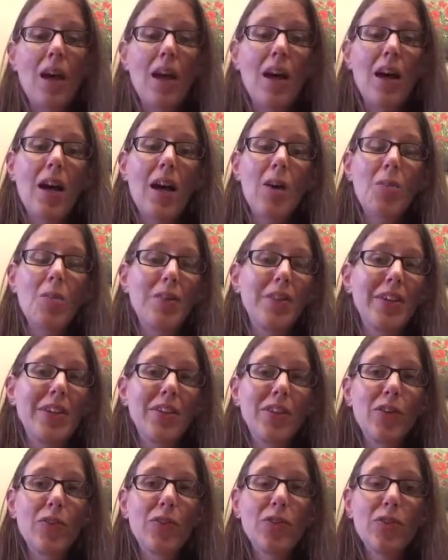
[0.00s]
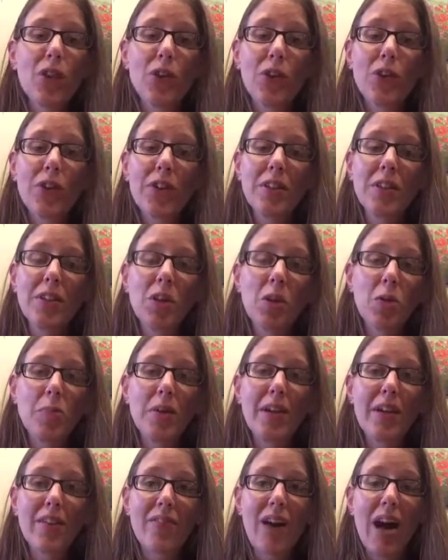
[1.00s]
and that you've learned a little
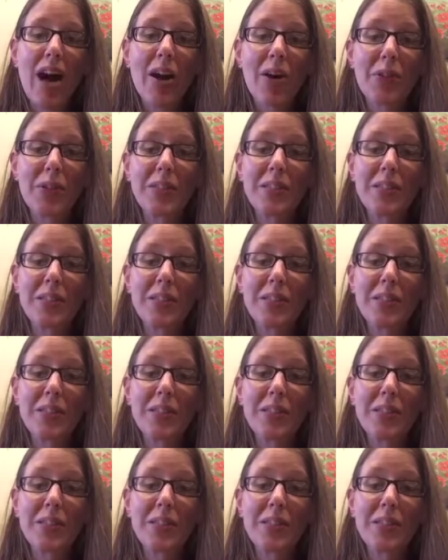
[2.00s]
bit of how